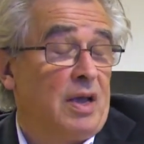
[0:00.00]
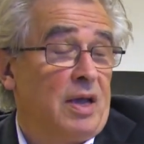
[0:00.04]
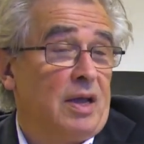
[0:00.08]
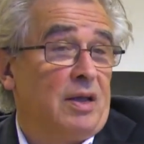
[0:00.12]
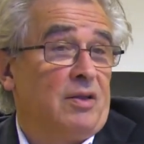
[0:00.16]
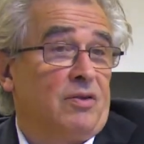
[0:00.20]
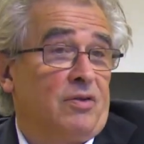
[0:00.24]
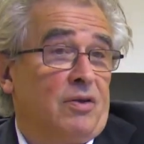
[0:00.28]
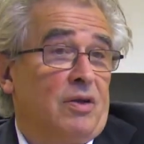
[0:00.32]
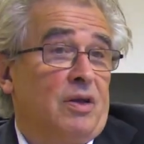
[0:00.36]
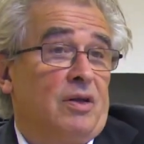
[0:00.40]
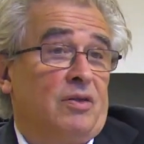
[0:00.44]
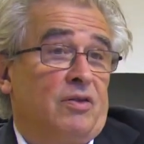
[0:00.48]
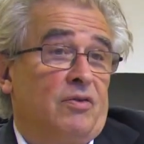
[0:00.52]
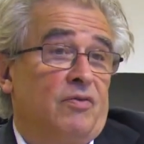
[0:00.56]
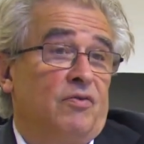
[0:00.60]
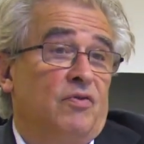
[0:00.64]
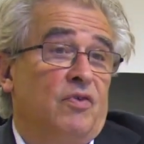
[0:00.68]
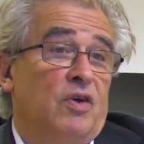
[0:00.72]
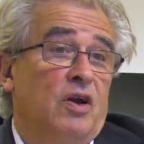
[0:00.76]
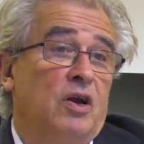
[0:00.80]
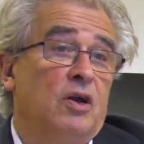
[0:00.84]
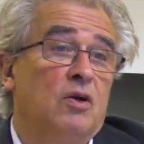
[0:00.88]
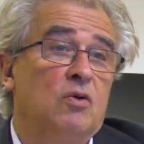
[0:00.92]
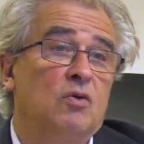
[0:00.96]
It's a
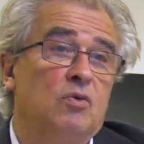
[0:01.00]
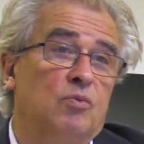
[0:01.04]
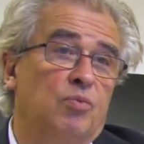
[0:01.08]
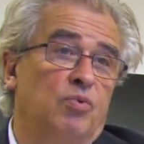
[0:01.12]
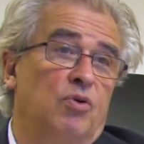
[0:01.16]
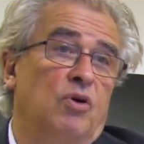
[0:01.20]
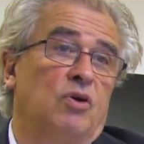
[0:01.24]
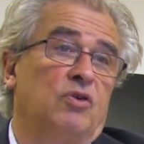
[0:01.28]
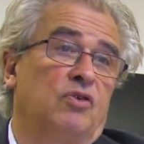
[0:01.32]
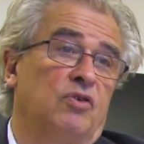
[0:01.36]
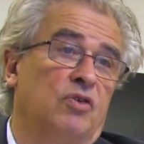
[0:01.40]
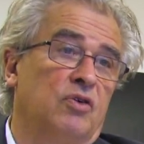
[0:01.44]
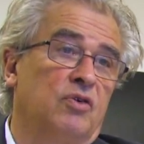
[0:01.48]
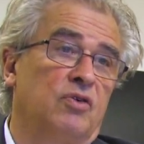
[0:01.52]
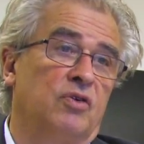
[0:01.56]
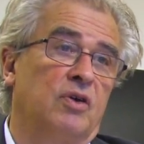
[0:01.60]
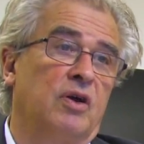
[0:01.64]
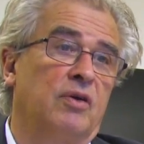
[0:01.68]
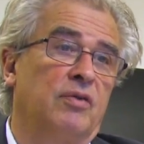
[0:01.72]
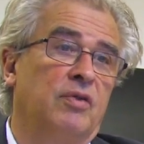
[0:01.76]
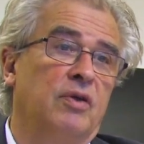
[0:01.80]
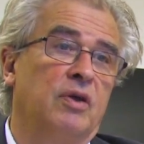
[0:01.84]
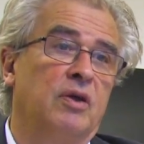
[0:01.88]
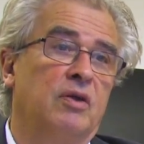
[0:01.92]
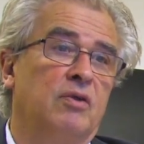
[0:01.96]
very good process.
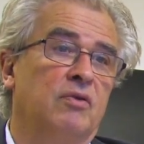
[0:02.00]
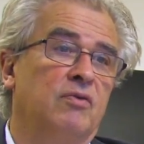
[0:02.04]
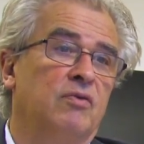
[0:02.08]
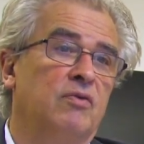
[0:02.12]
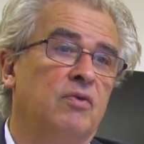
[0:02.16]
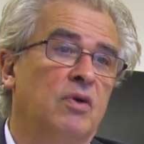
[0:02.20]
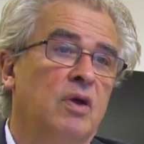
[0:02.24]
I think